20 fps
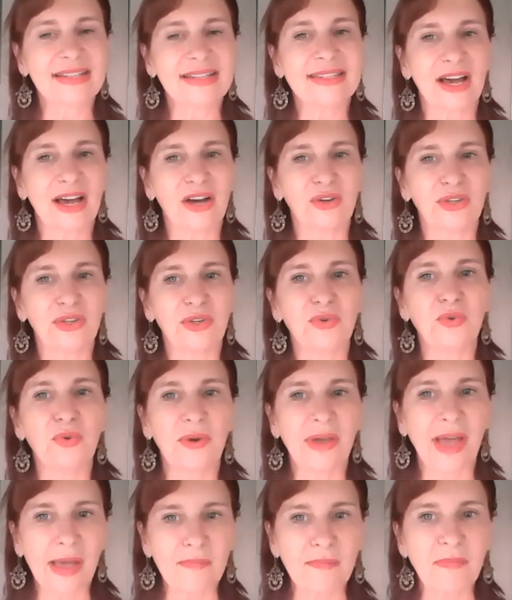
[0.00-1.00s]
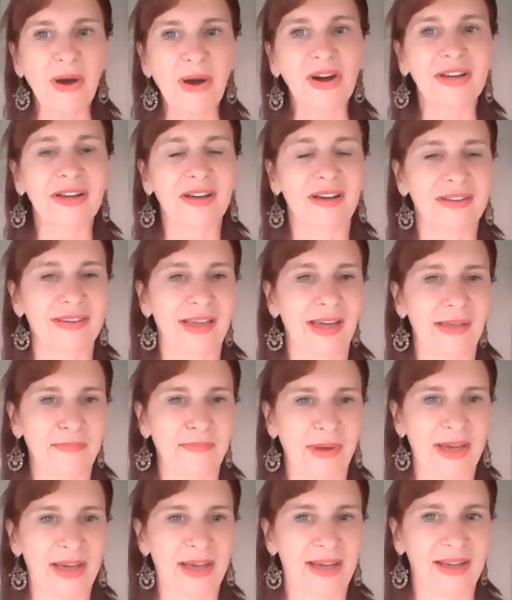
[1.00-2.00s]
that's how you embark on
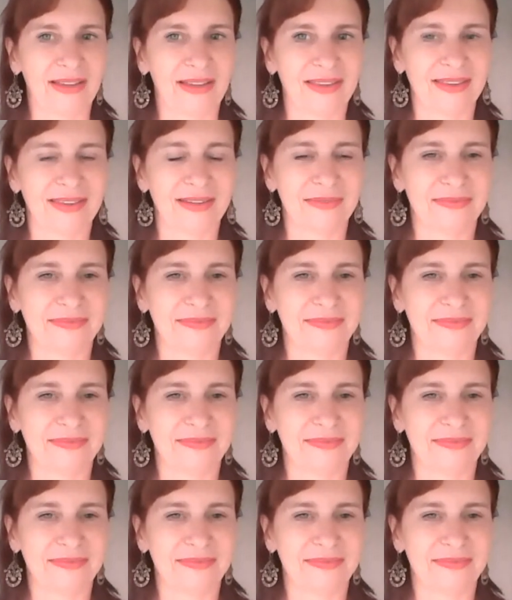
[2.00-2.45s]
that path.